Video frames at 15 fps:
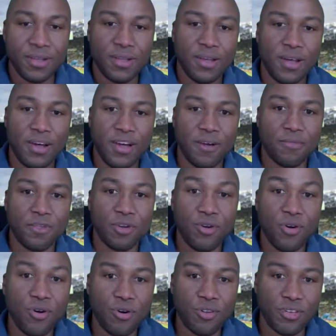the
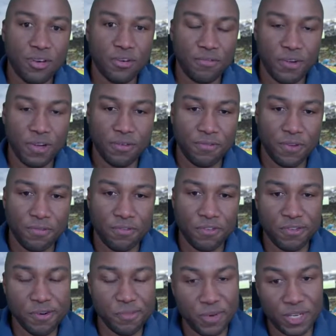coach of
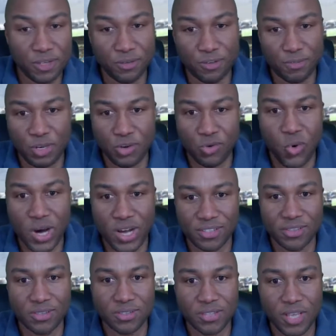River Plate, who's been quite
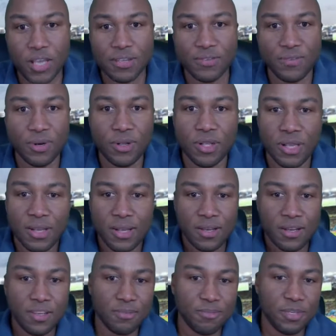successful,
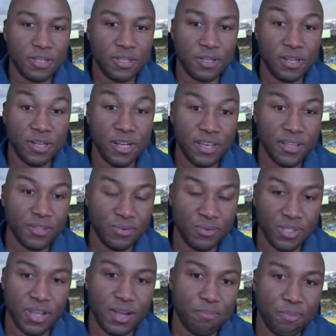has been linked
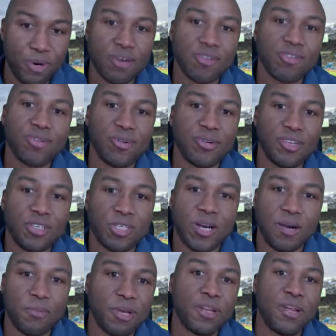with that Barcelona
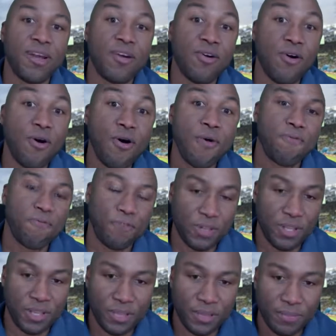job, and I
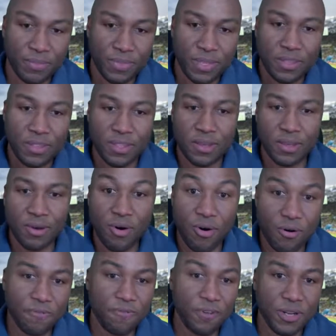hopefully
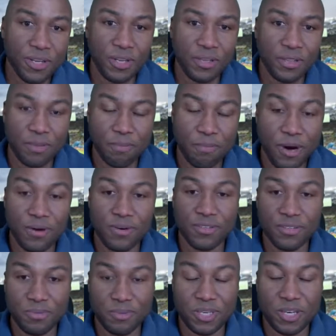the powers
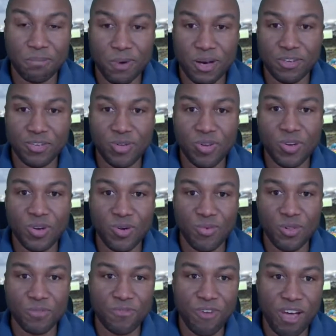to be at Barcelona
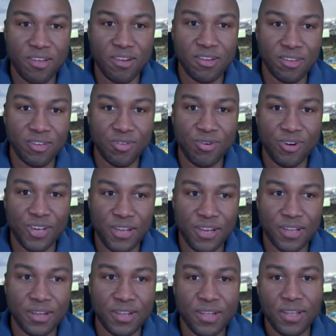will finally go
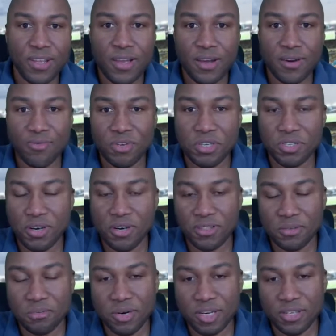ahead and reach out to
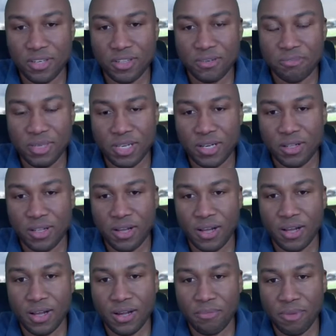Marcelo
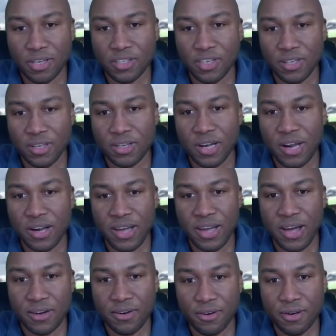
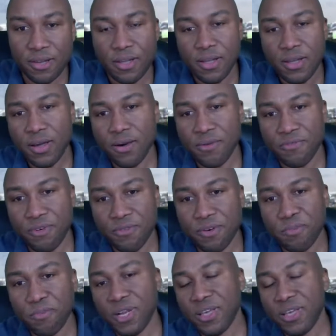Gallardo of River
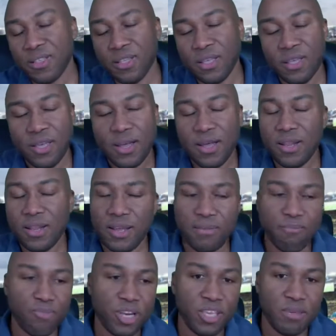Plate
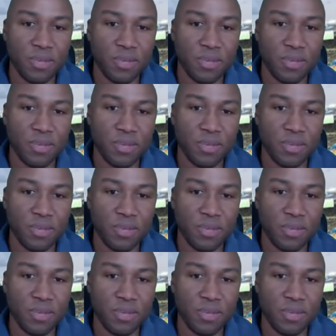and bring him